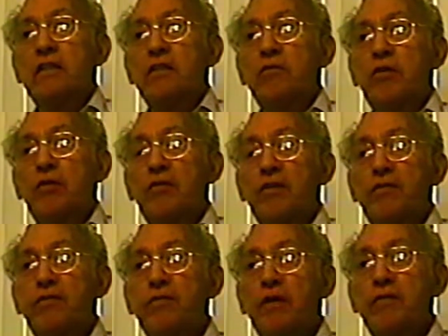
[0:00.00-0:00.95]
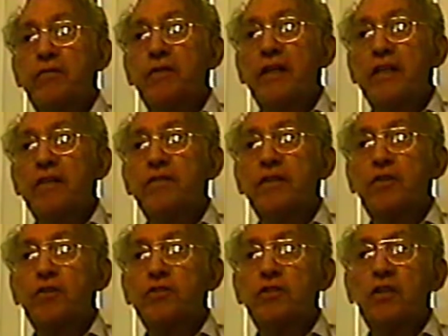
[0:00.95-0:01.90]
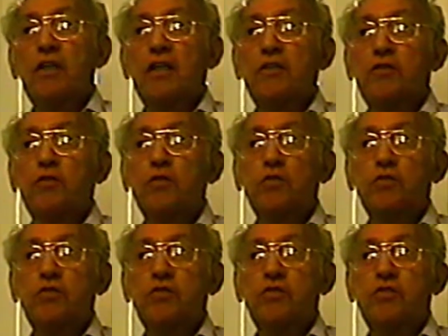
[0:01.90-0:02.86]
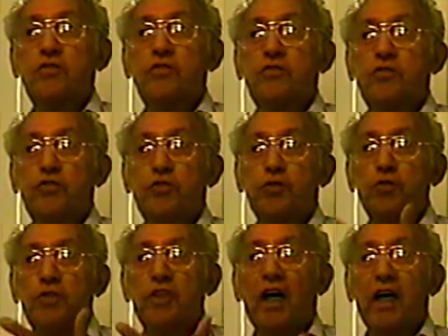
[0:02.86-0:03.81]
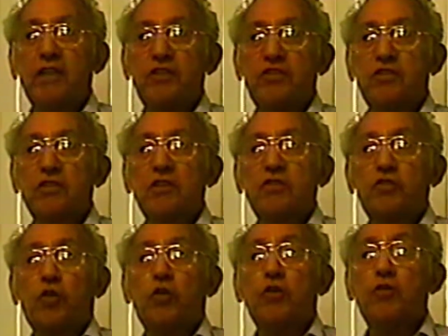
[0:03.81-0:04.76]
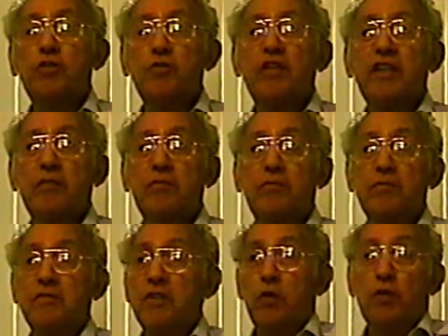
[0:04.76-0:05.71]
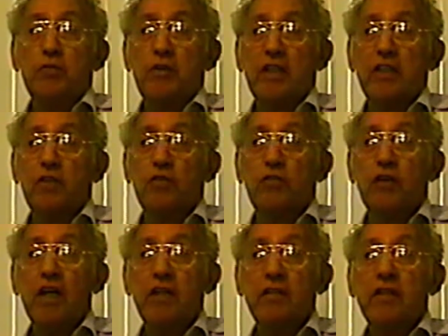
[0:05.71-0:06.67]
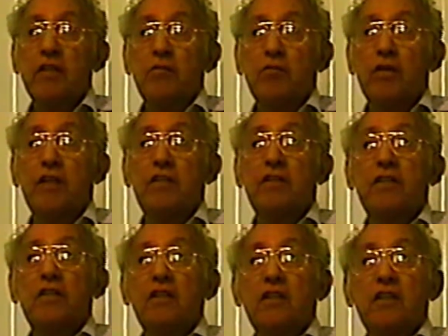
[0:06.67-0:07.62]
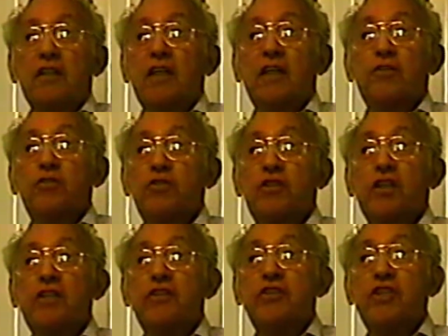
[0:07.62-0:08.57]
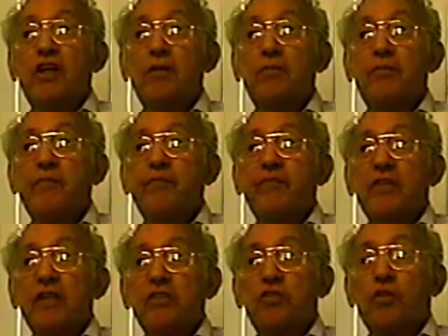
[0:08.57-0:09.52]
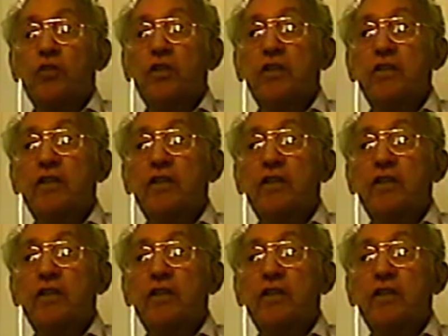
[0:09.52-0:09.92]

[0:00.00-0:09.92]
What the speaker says: my father, because he liked to shoot dice, so he was making all right, but he got no steady job. So they